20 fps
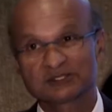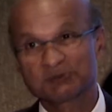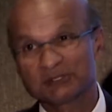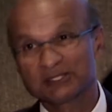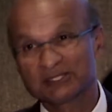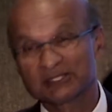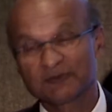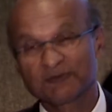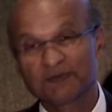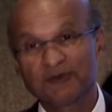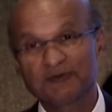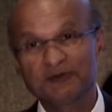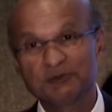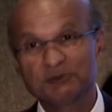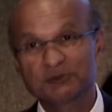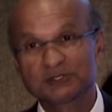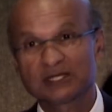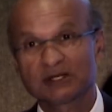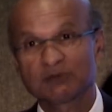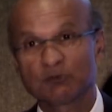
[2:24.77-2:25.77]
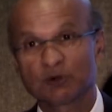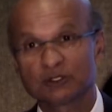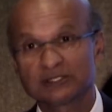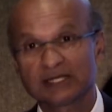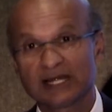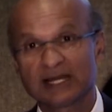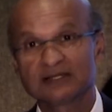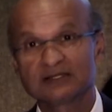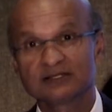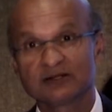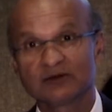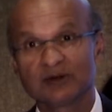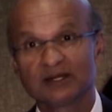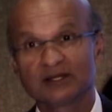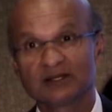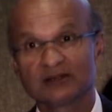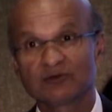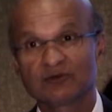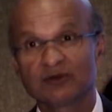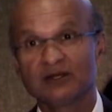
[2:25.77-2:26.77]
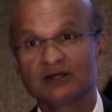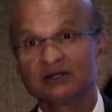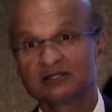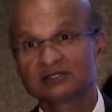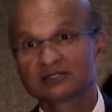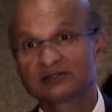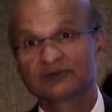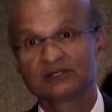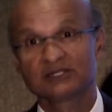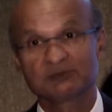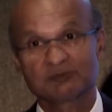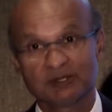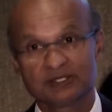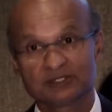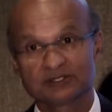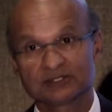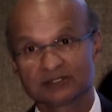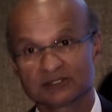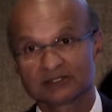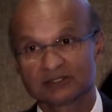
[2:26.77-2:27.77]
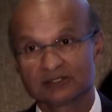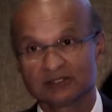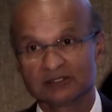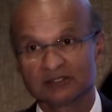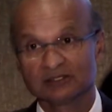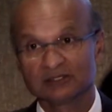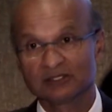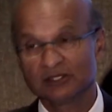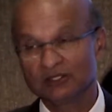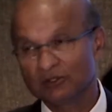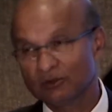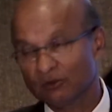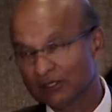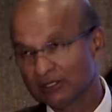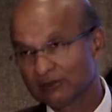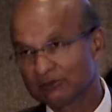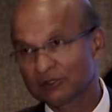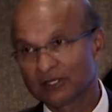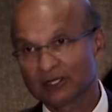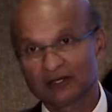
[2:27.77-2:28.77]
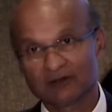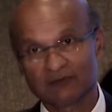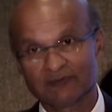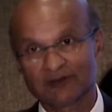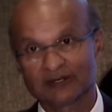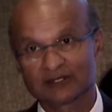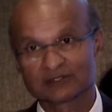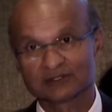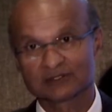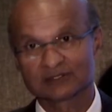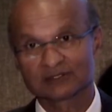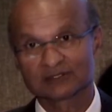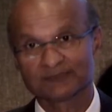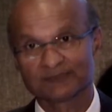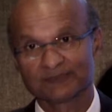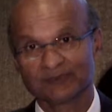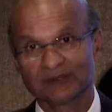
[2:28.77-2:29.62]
But there's a 50% mortality rate in 3 years of these patients. So you don't want them to get infections.